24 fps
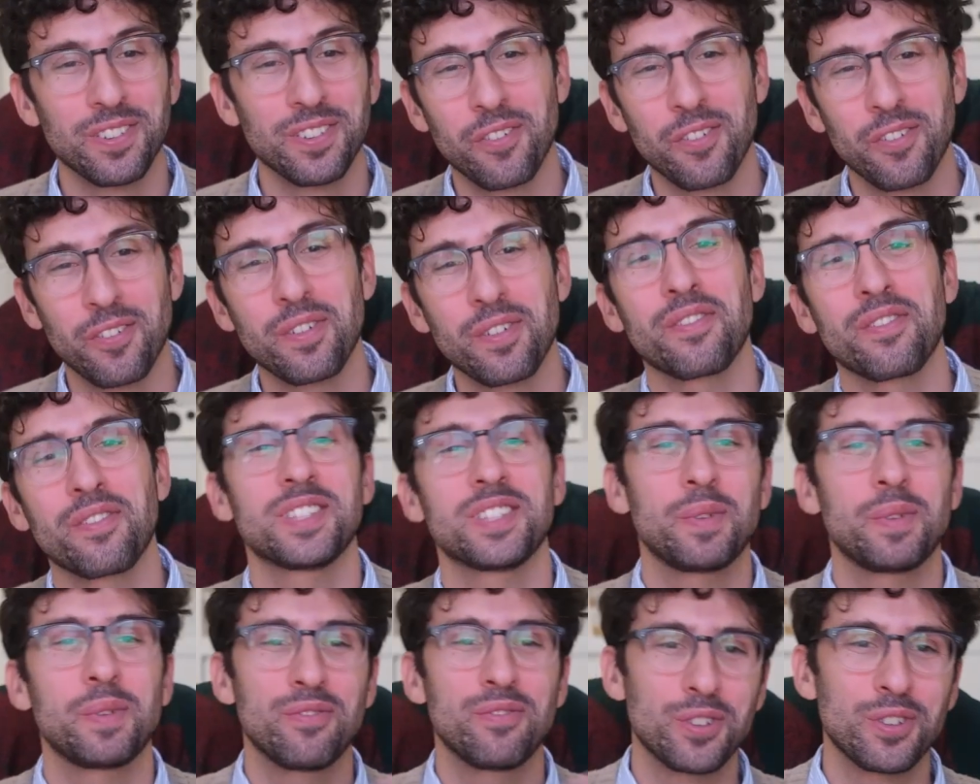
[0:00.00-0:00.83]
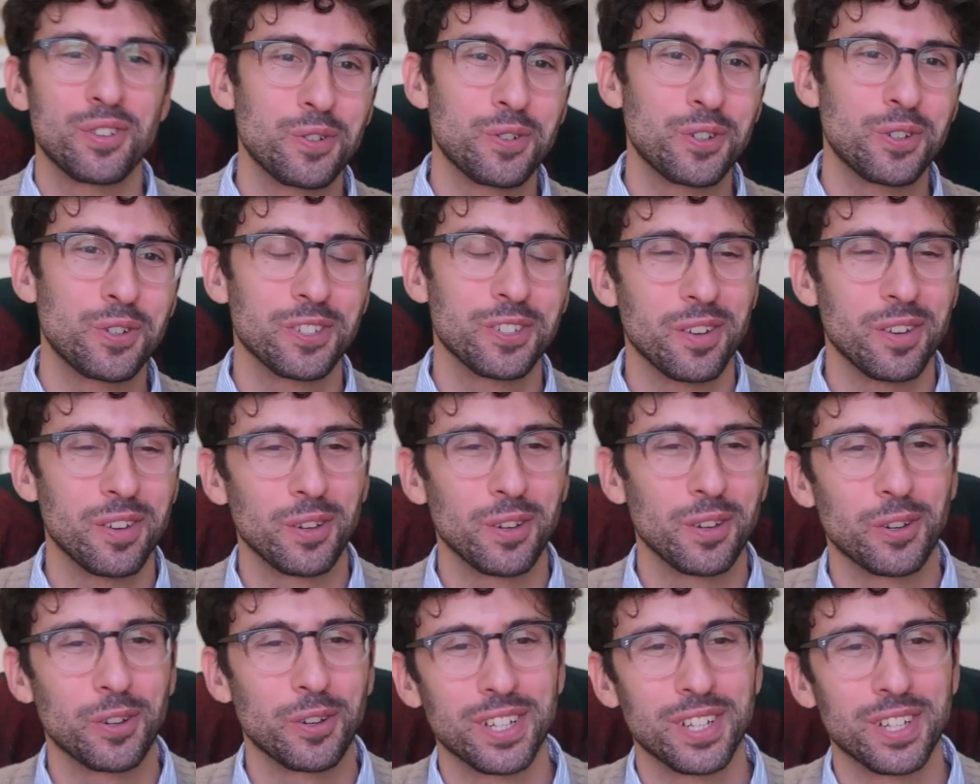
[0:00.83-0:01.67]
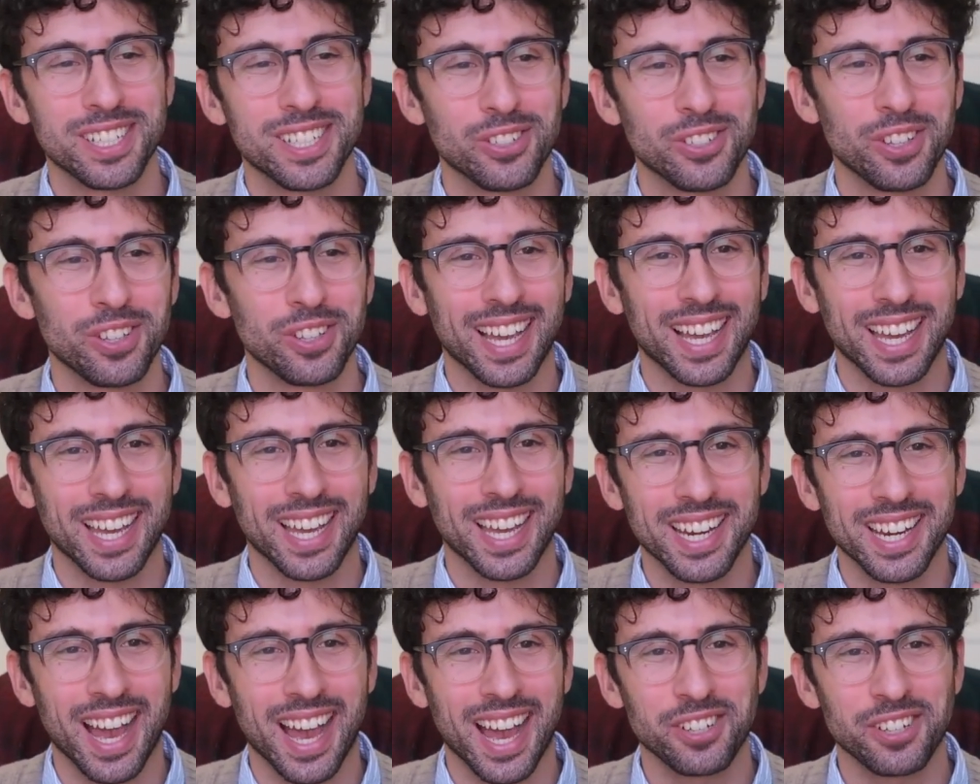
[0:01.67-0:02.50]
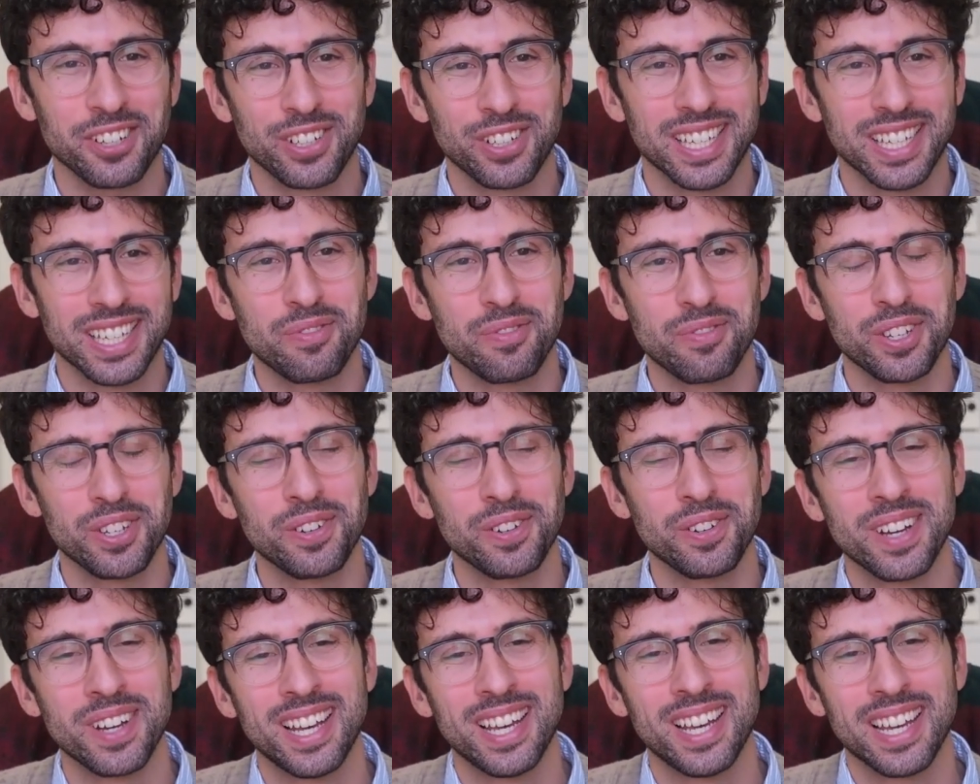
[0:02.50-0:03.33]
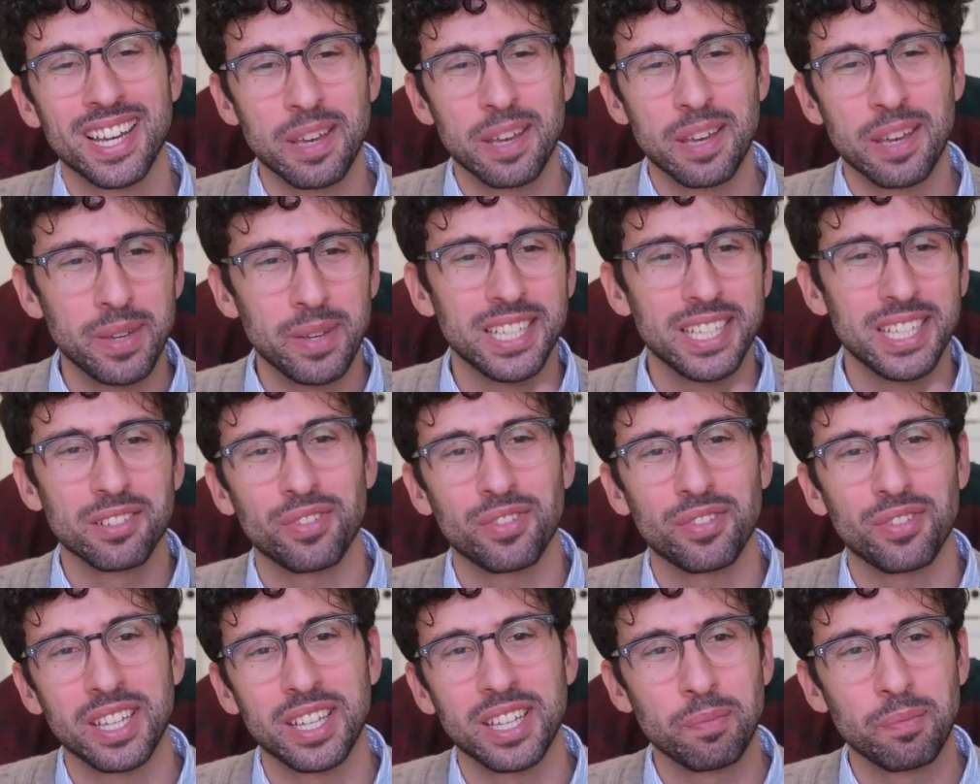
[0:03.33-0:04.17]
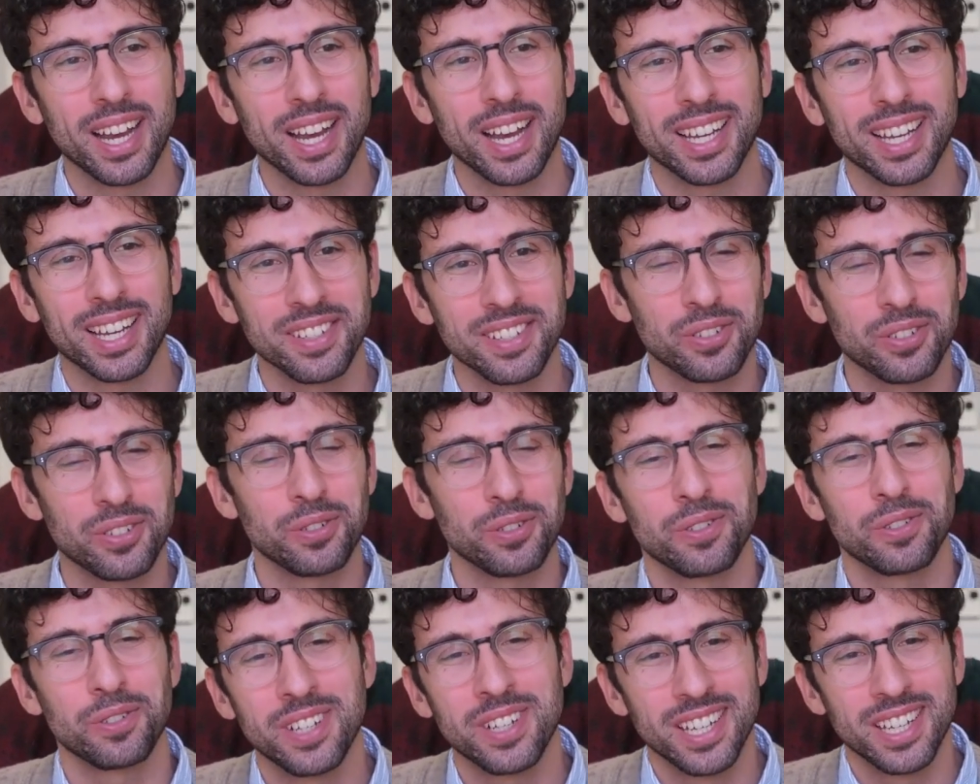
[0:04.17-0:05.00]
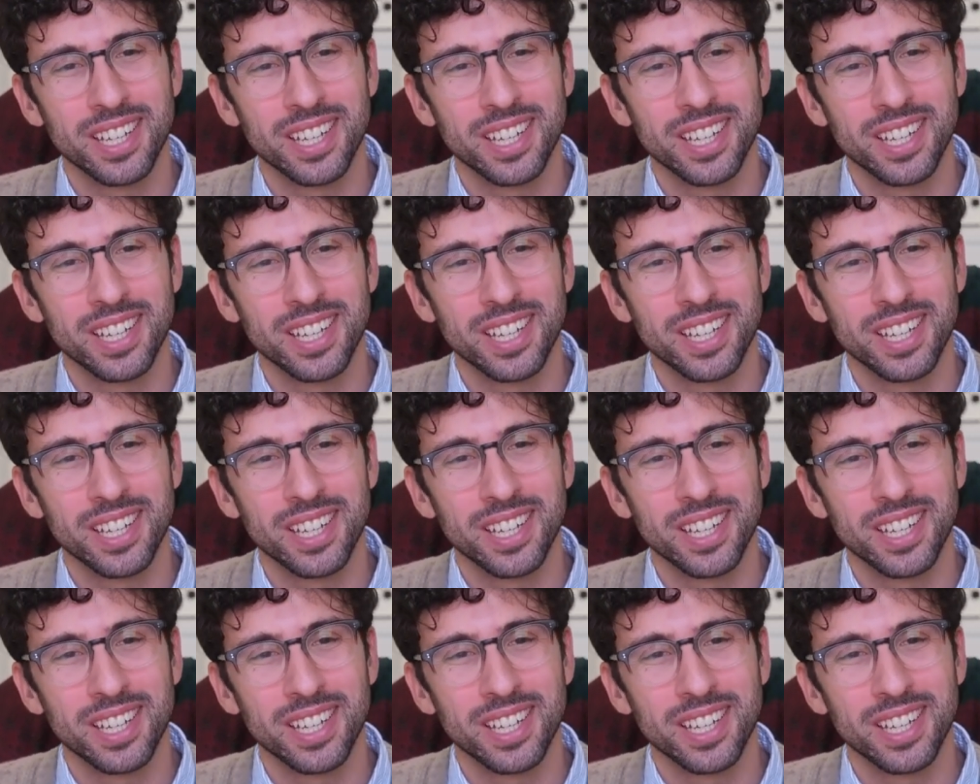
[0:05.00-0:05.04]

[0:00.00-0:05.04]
if it's been viewed or downloaded, so that can actually give you immediate feedback as to,